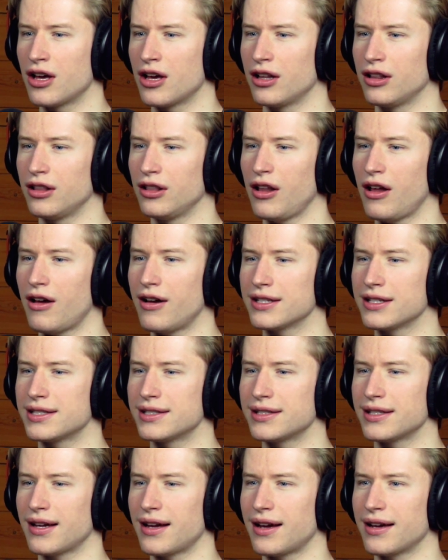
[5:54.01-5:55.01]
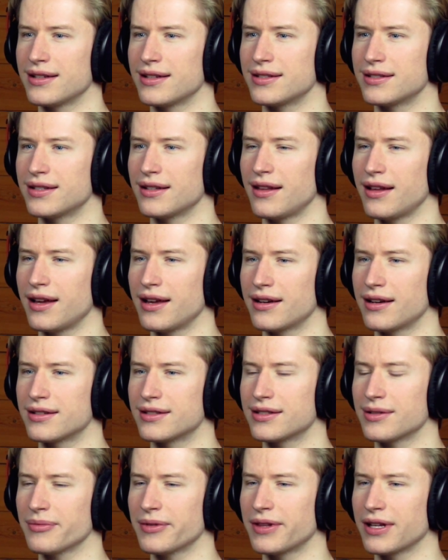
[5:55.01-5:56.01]
lost, isolated,
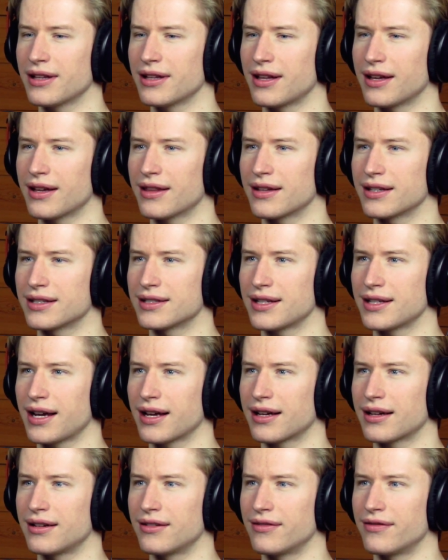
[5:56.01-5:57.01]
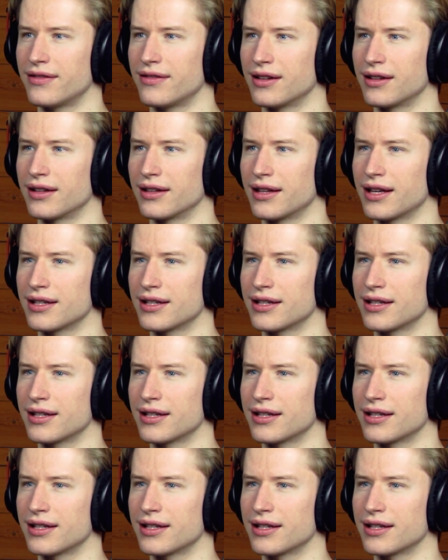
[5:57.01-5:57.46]
something like this, that kind of feeling.